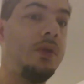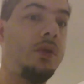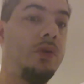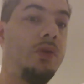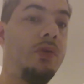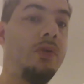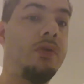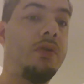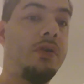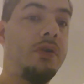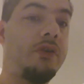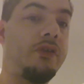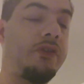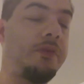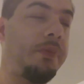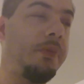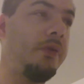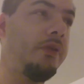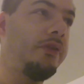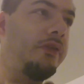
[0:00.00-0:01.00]
nuclear
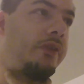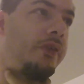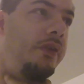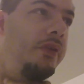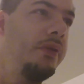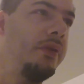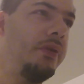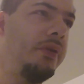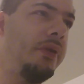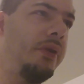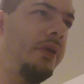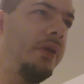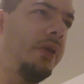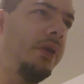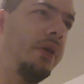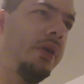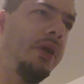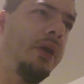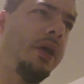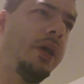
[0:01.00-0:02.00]
explosion
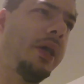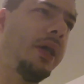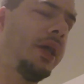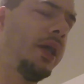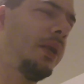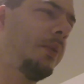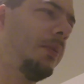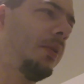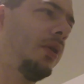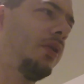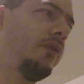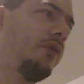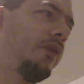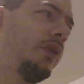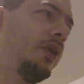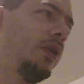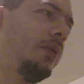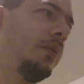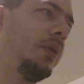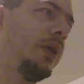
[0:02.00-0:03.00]
I had in my
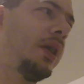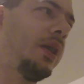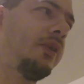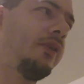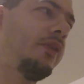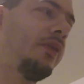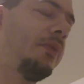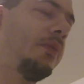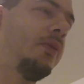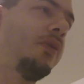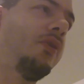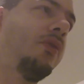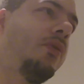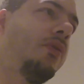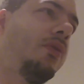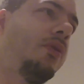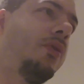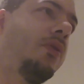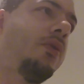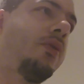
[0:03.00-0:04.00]
dream, it has something to do
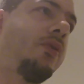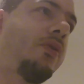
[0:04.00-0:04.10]
with North